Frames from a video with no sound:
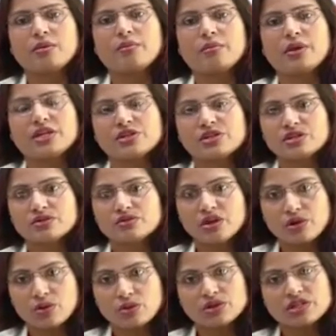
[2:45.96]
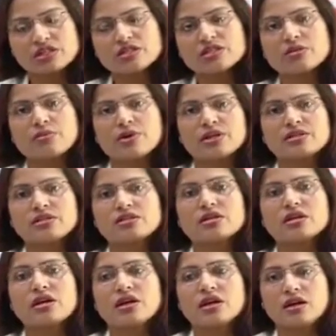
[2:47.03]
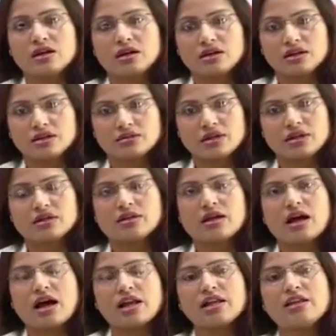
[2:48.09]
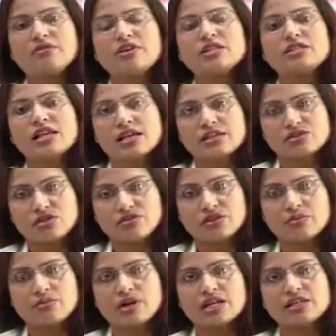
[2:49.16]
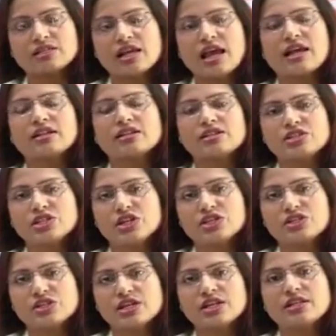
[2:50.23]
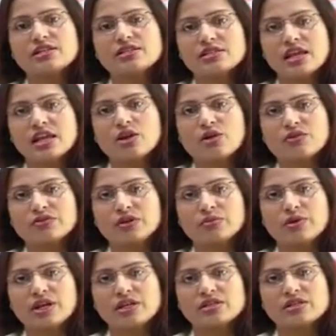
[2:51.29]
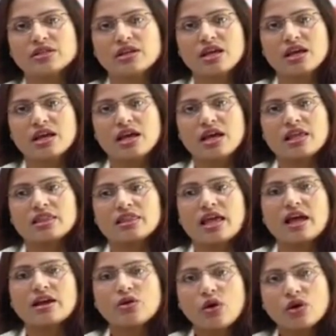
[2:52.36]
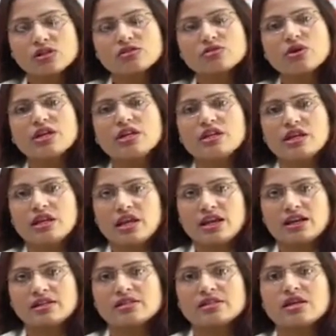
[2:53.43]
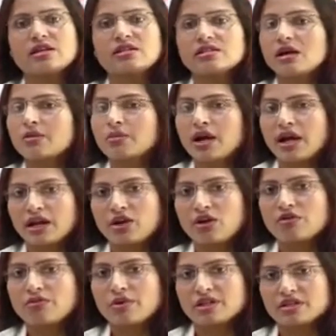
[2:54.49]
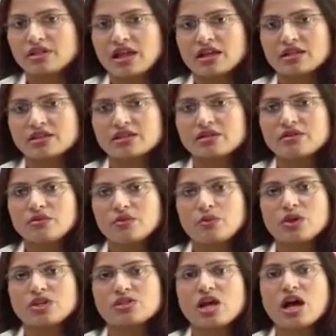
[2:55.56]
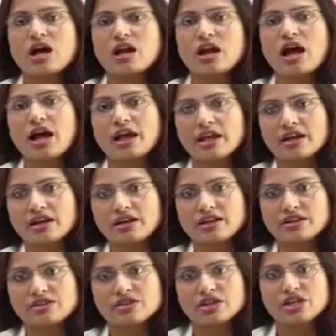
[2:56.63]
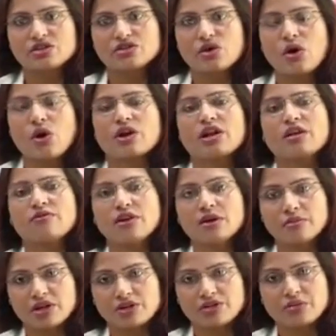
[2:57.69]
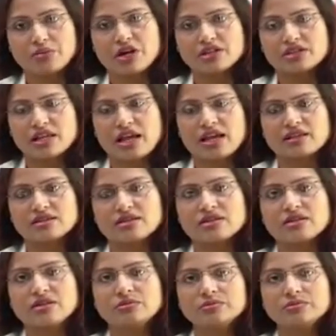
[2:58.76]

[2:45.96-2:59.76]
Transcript: Patients will notice the breast uneven size of the breast and the change in the skin of the breast. That also indicates some kind of breast cancer which are higher in stage or inflammatory breast cancer.